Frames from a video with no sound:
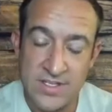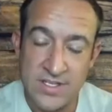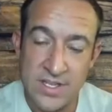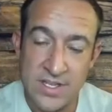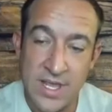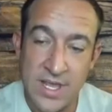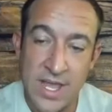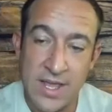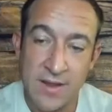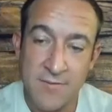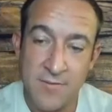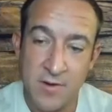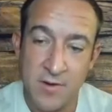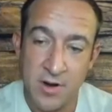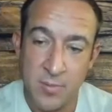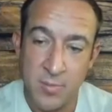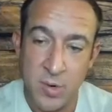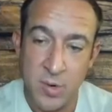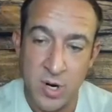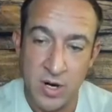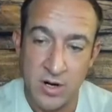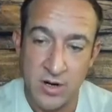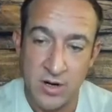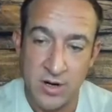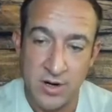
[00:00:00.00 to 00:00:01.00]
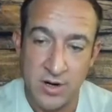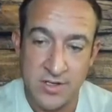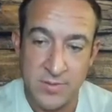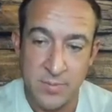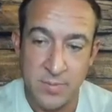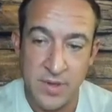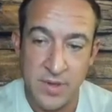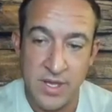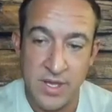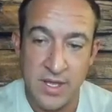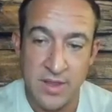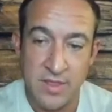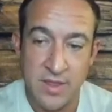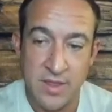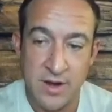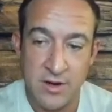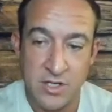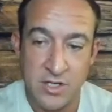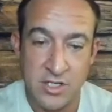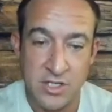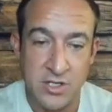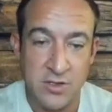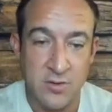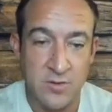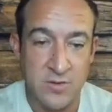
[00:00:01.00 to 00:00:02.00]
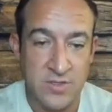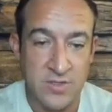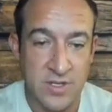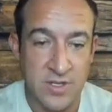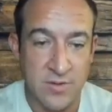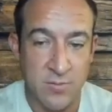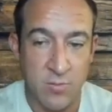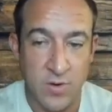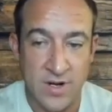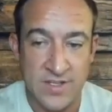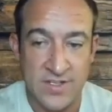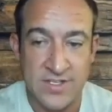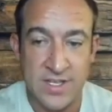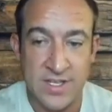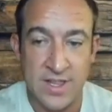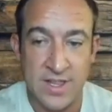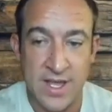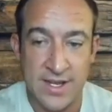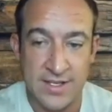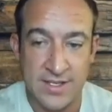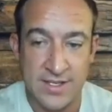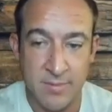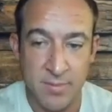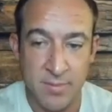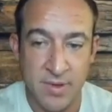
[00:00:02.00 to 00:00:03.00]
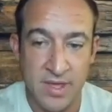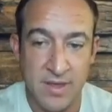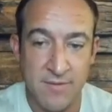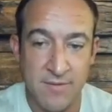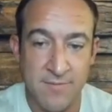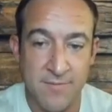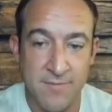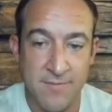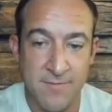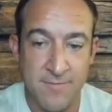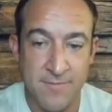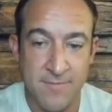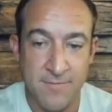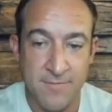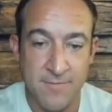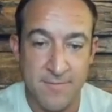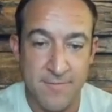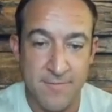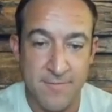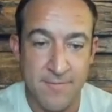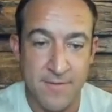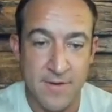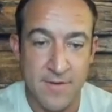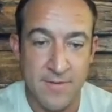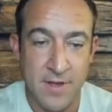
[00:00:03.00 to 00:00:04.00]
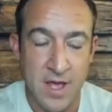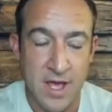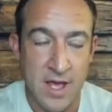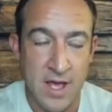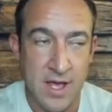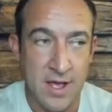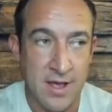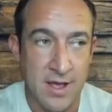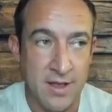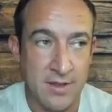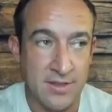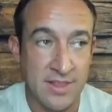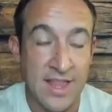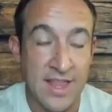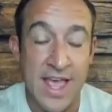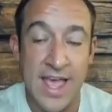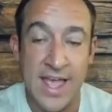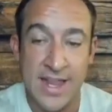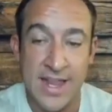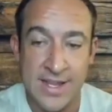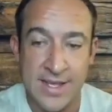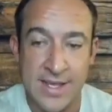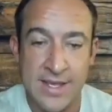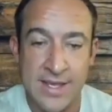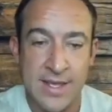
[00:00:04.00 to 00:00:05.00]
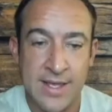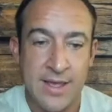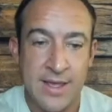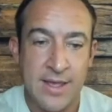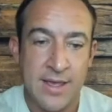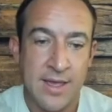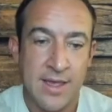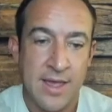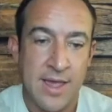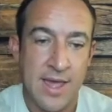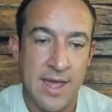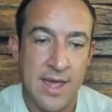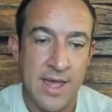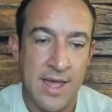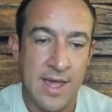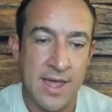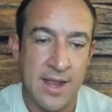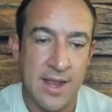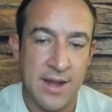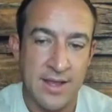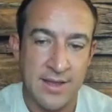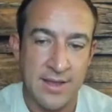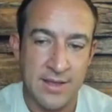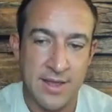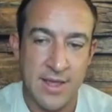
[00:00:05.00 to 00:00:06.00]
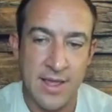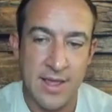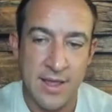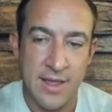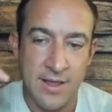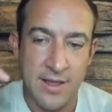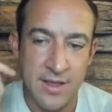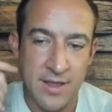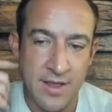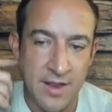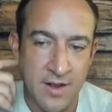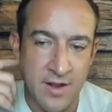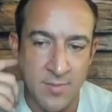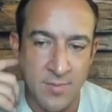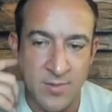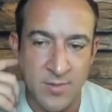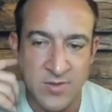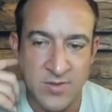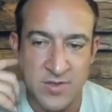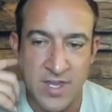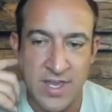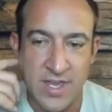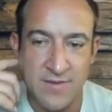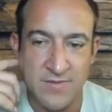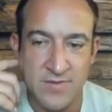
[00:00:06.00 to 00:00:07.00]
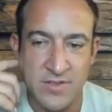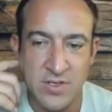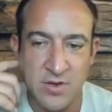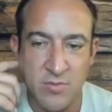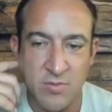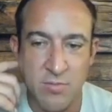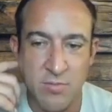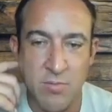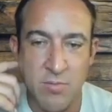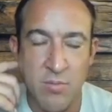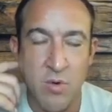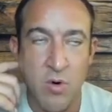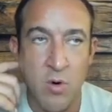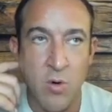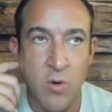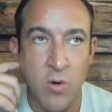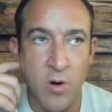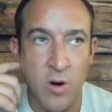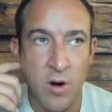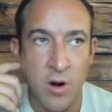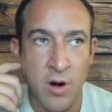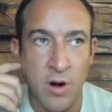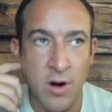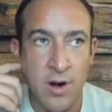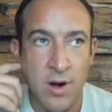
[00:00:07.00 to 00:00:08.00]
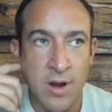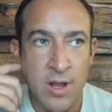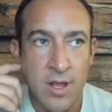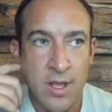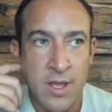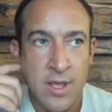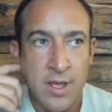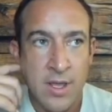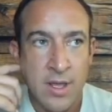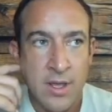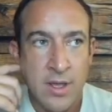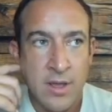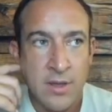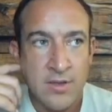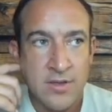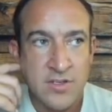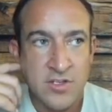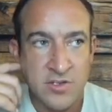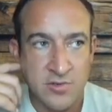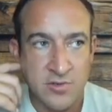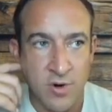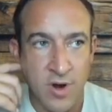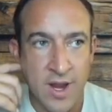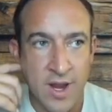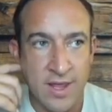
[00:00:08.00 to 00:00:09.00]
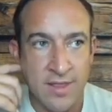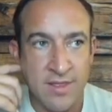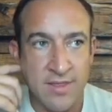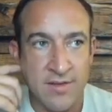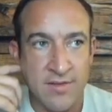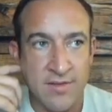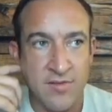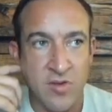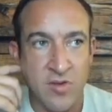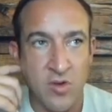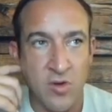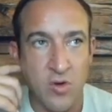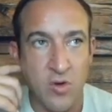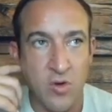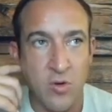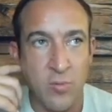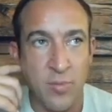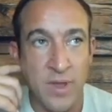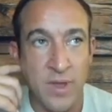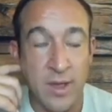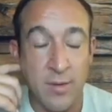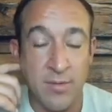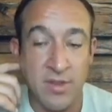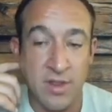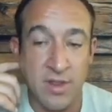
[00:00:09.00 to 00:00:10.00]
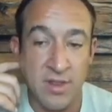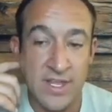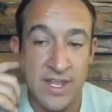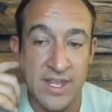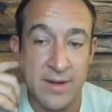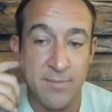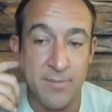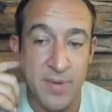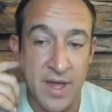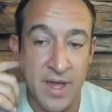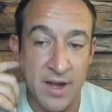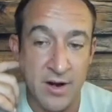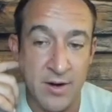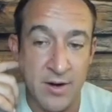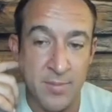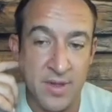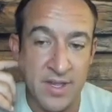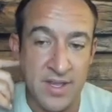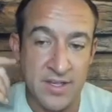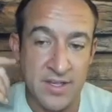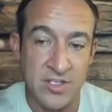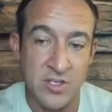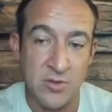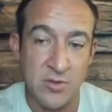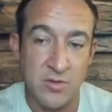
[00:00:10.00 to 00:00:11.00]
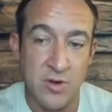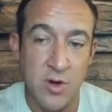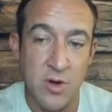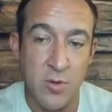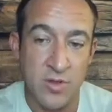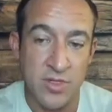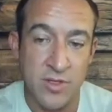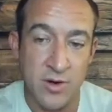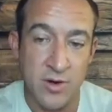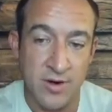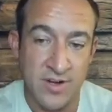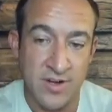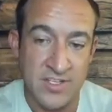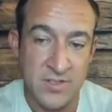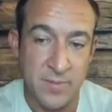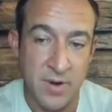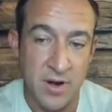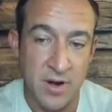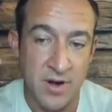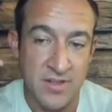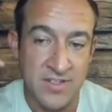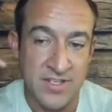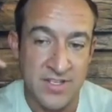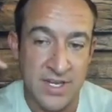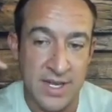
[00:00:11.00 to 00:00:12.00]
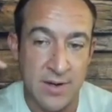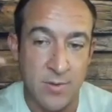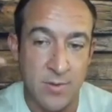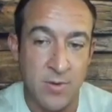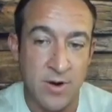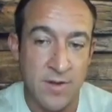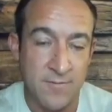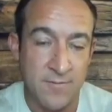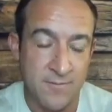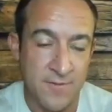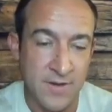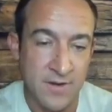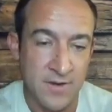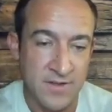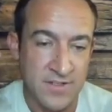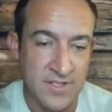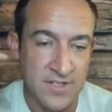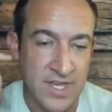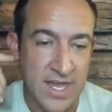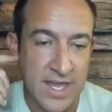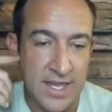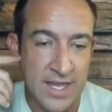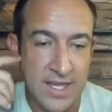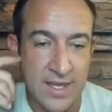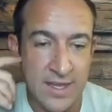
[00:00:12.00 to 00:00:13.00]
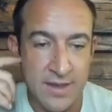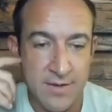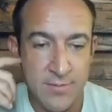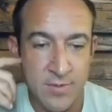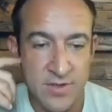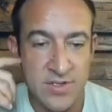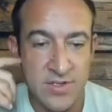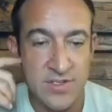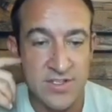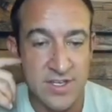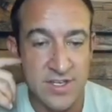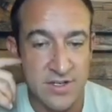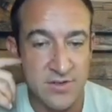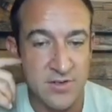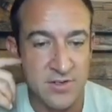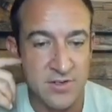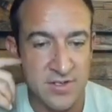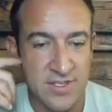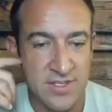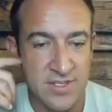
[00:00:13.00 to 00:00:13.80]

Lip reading: like for your partner to be in their shoes, and what is it like to be led, and it almost gives you more strength to be able to lead better because you know what they're experiencing and what it feels like, which is interesting.